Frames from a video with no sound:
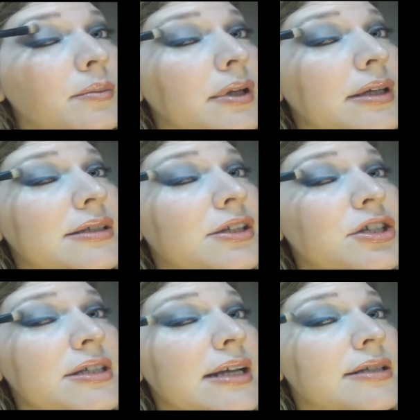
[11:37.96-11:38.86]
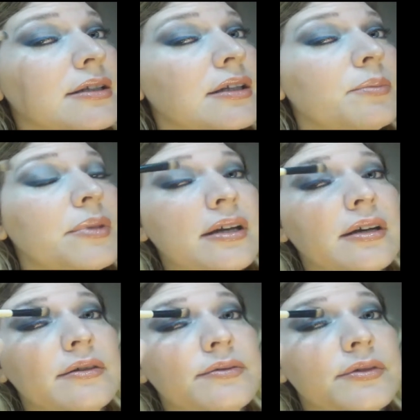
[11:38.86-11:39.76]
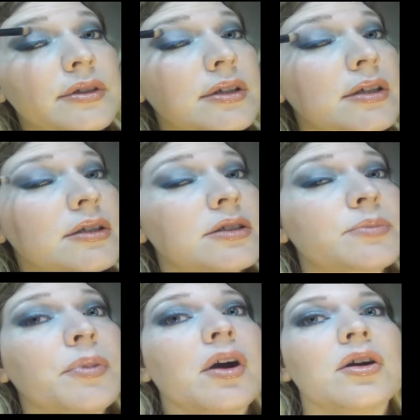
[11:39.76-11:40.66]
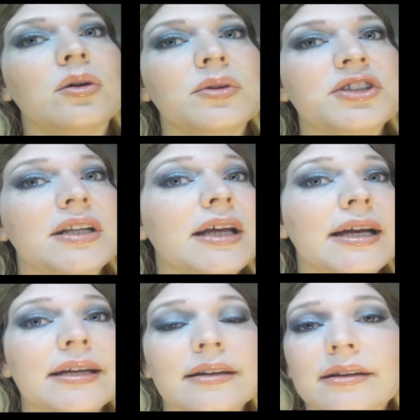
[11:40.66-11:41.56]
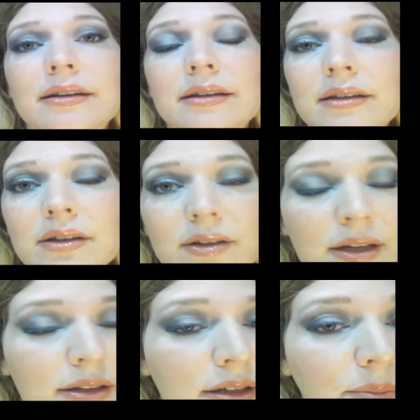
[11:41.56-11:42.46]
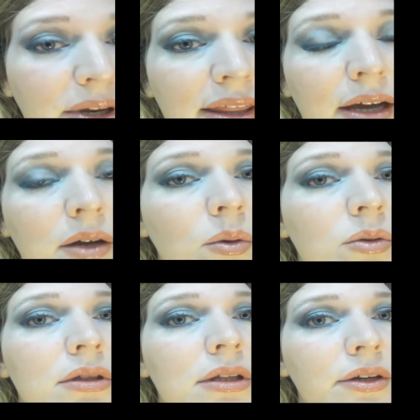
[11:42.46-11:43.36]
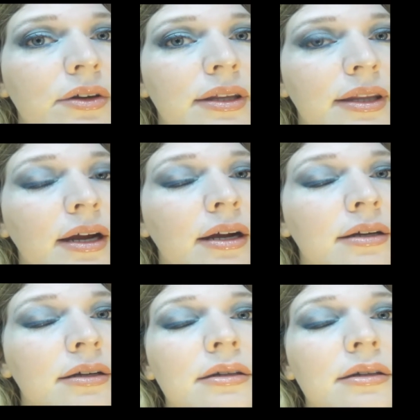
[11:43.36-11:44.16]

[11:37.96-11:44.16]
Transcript: Plus it just adds a little bit of sparkle, which I like. You know, you got a little bit of that gold glitter in there.